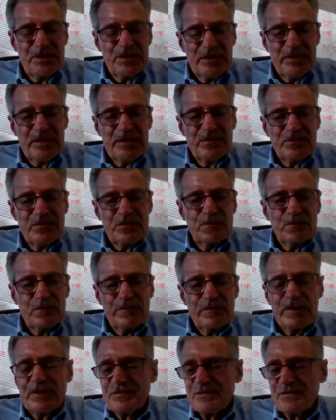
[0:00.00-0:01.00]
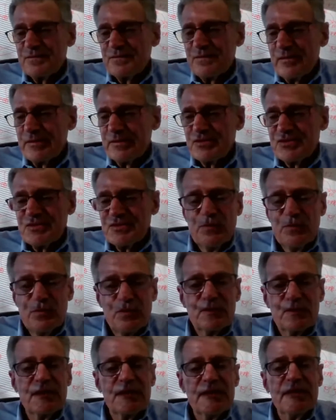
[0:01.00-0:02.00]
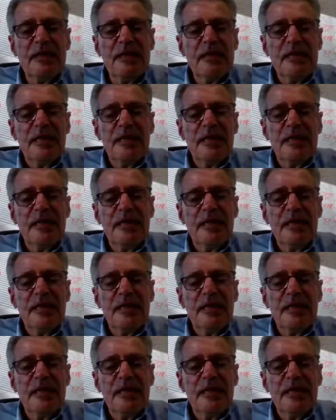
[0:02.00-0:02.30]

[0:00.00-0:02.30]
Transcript: It is runs very smoothly.